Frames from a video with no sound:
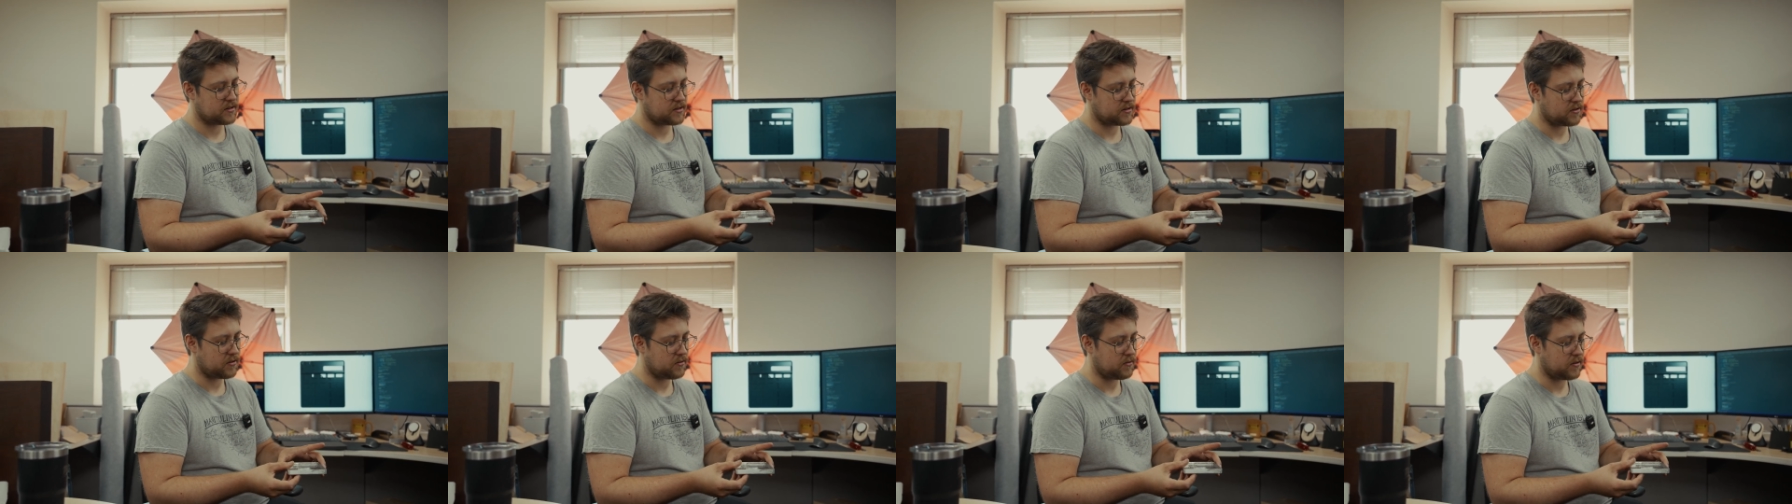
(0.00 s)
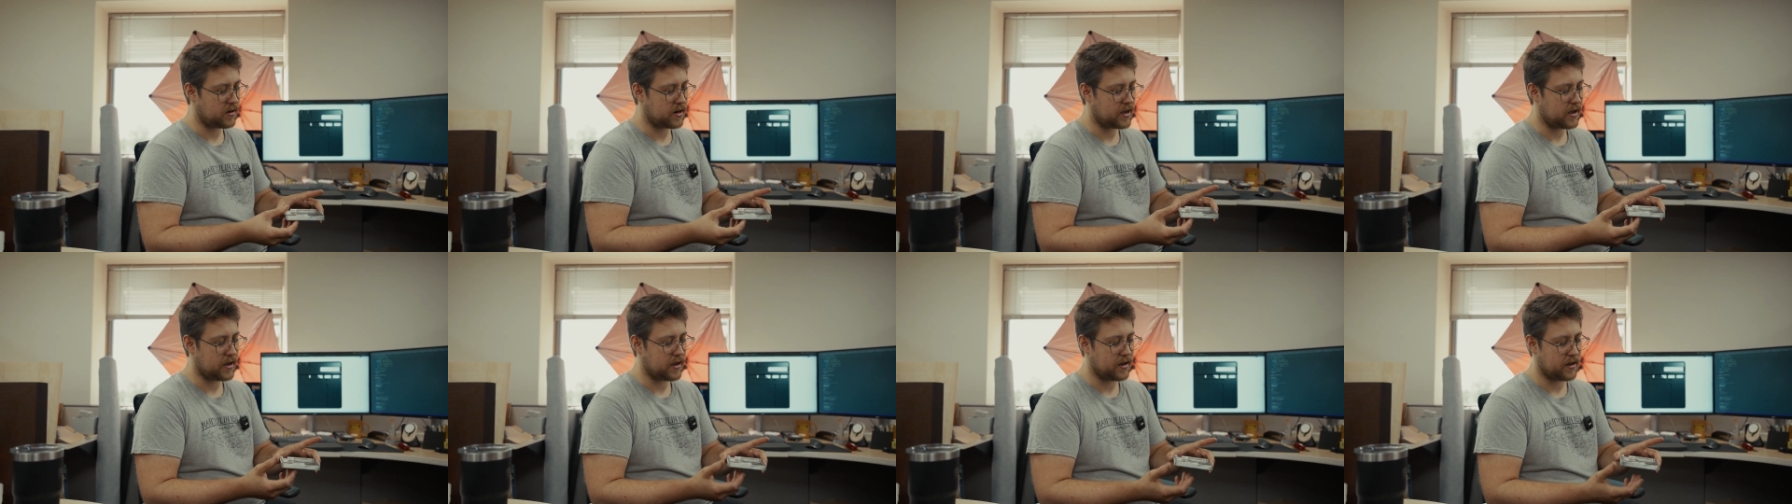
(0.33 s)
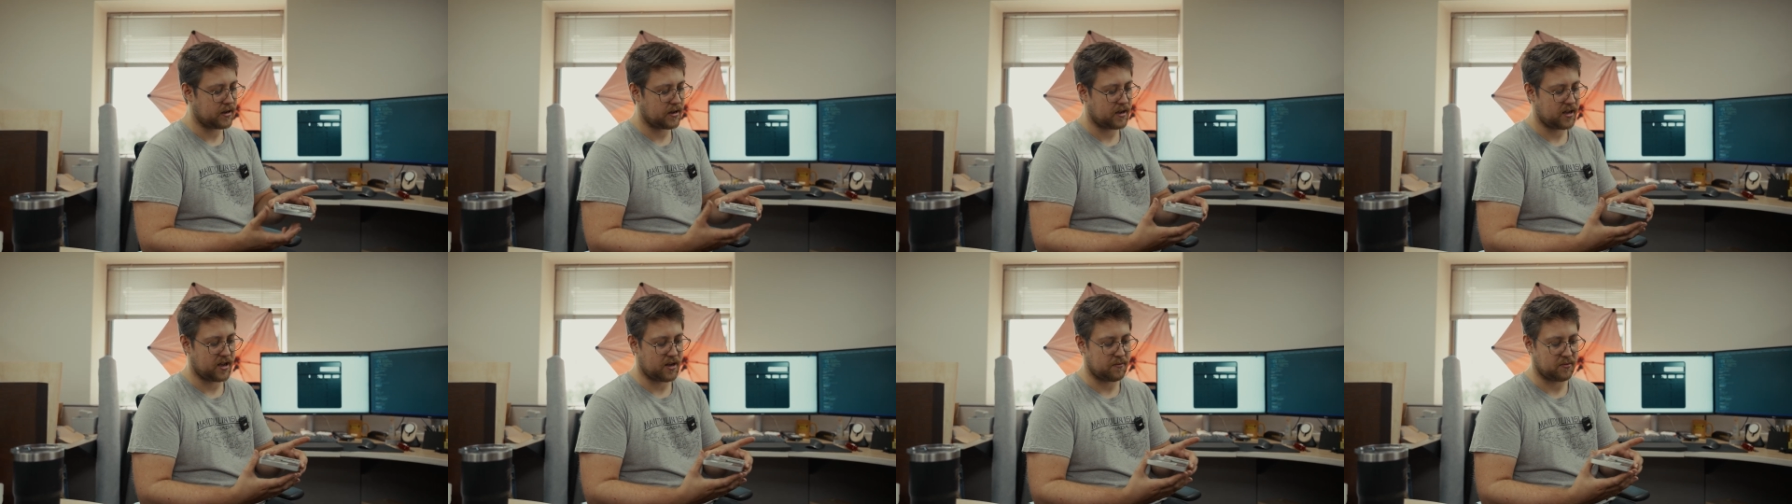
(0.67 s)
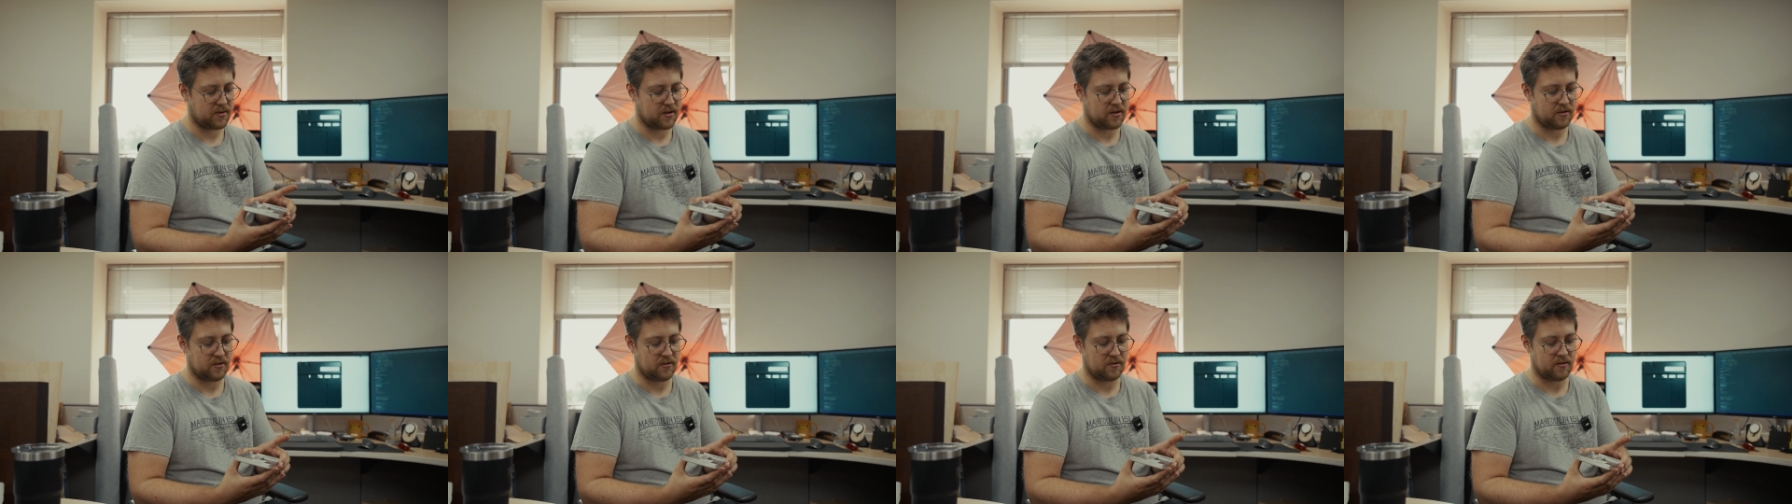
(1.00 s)
So when I
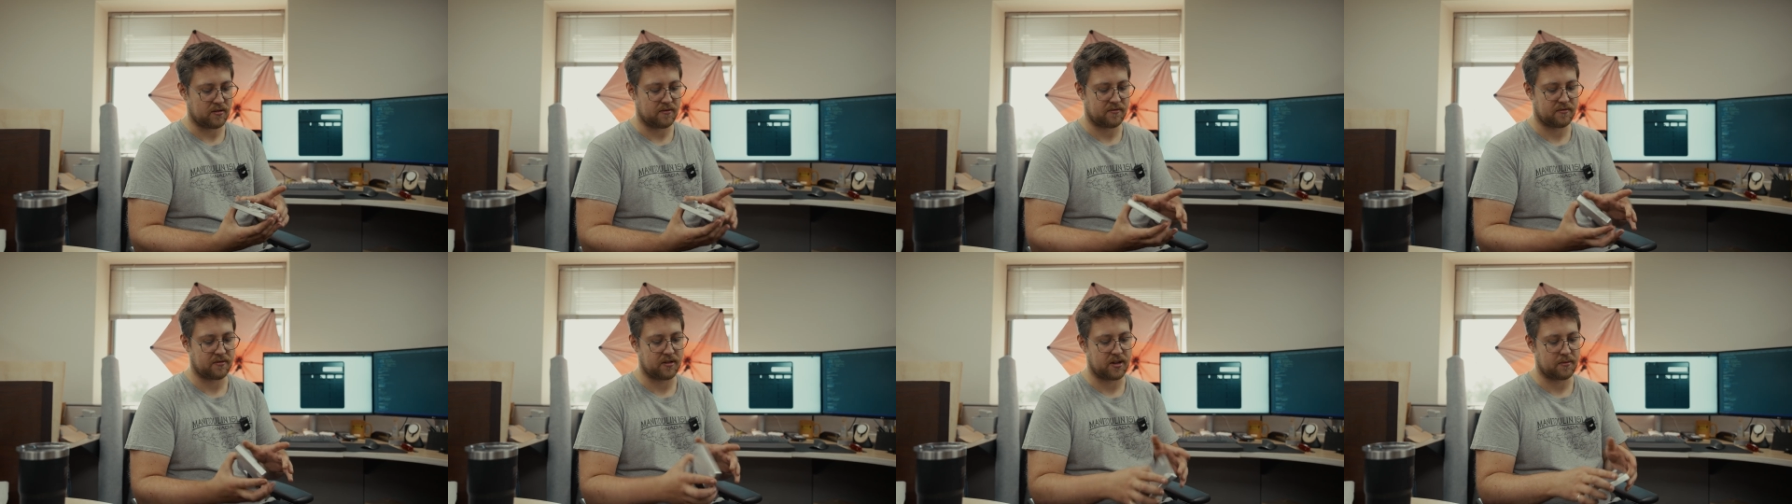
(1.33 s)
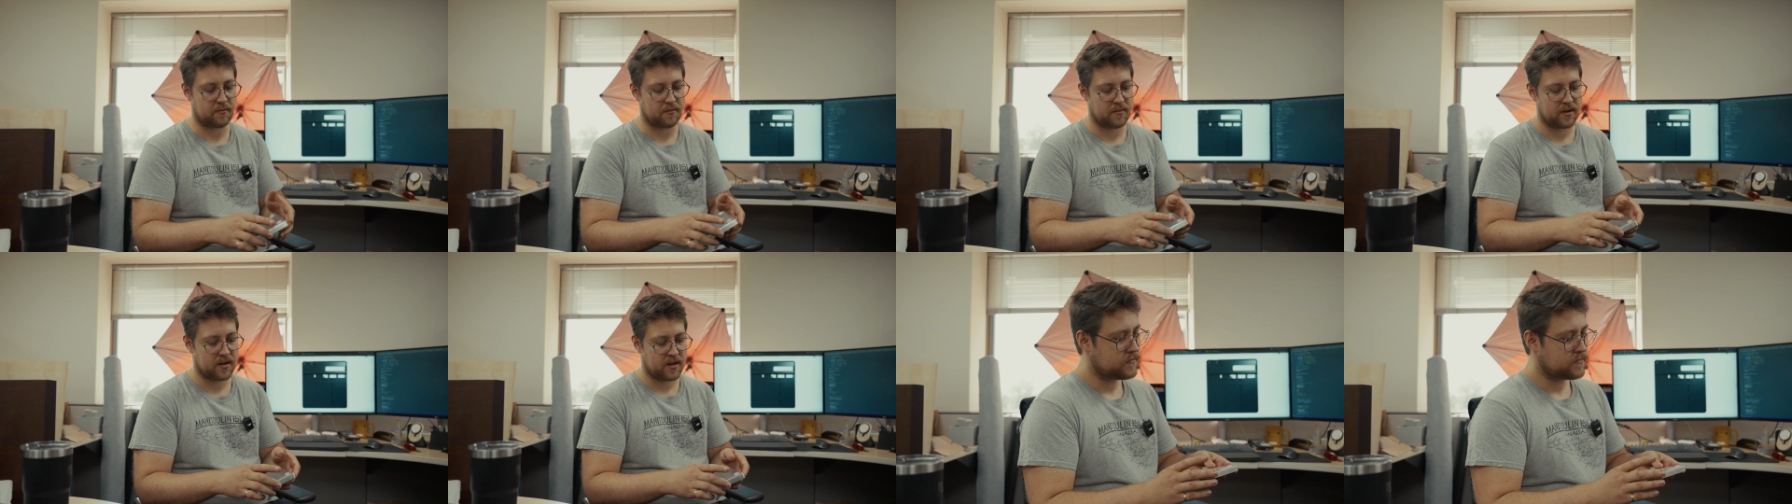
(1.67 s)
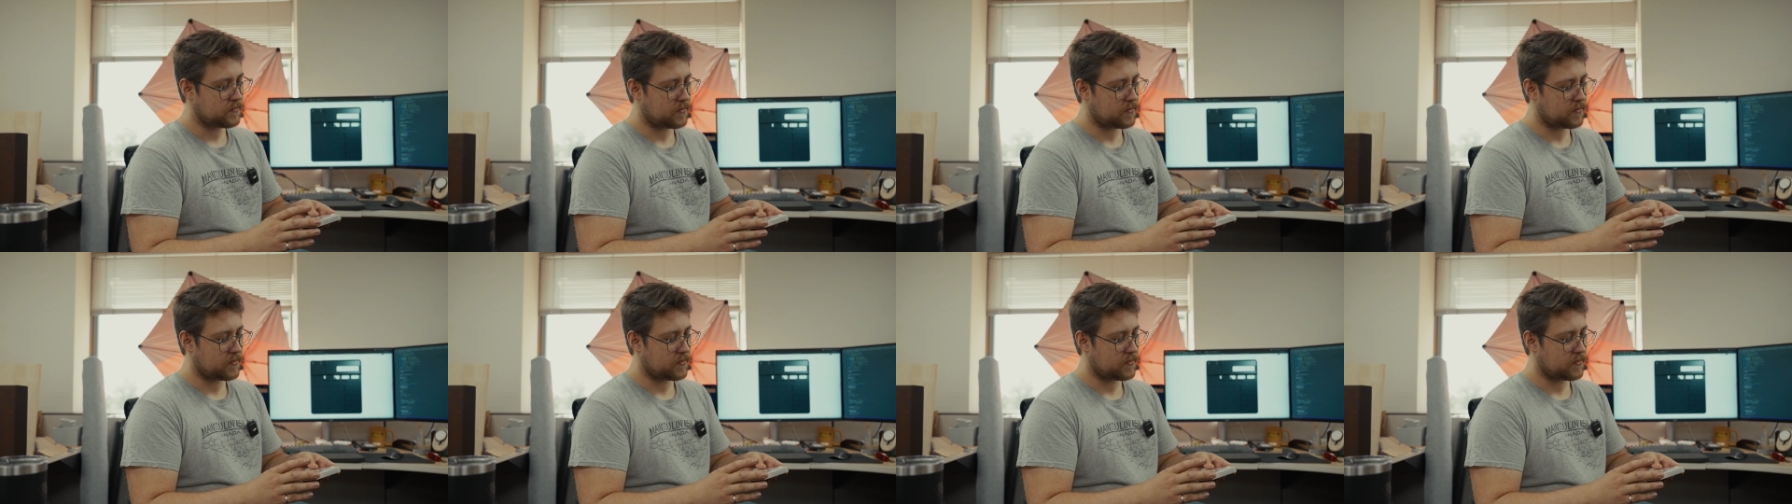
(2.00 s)
came to do the flip,